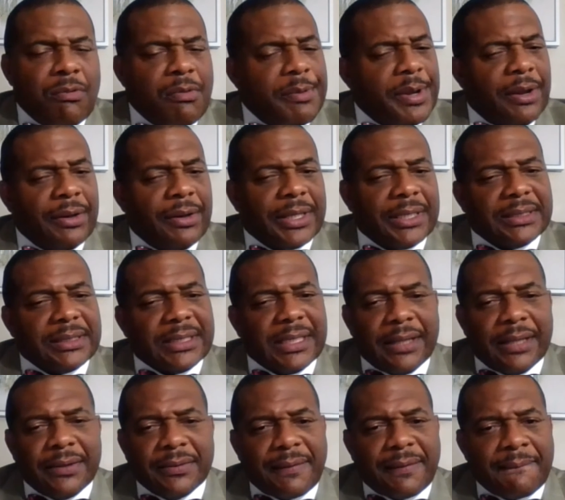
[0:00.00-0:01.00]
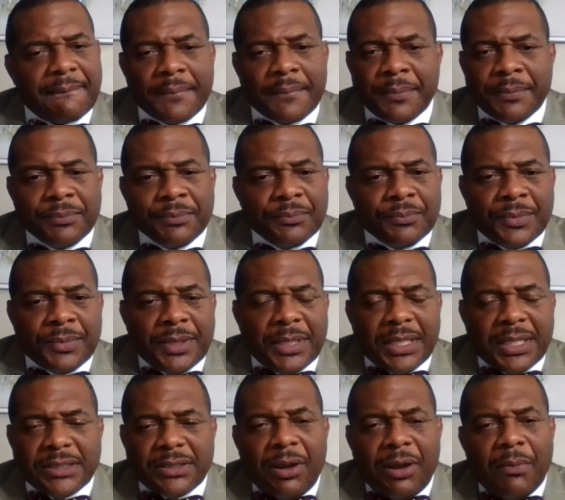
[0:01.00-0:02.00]
or when we all get together,
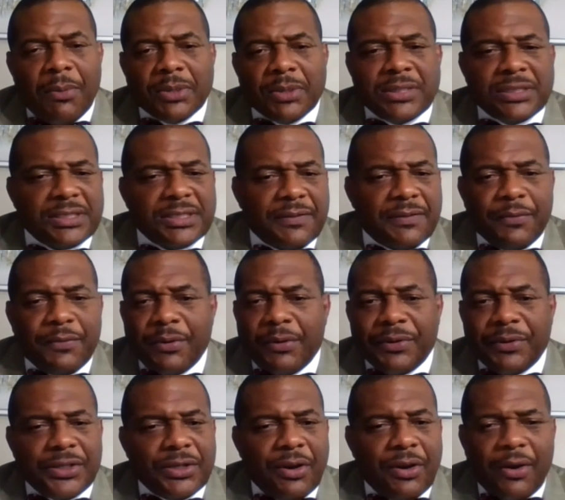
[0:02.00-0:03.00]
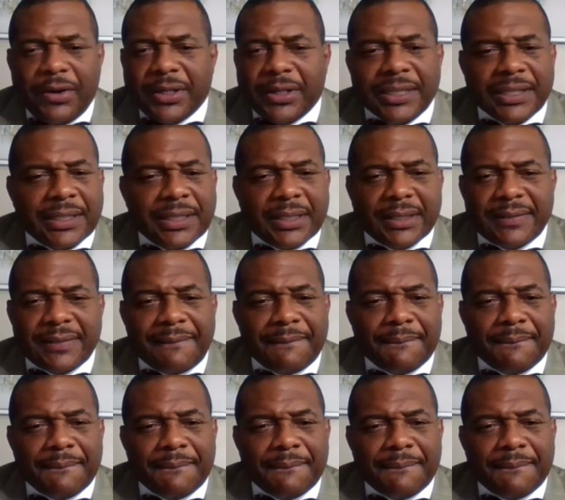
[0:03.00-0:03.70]
it's almost as if we're on the yard again.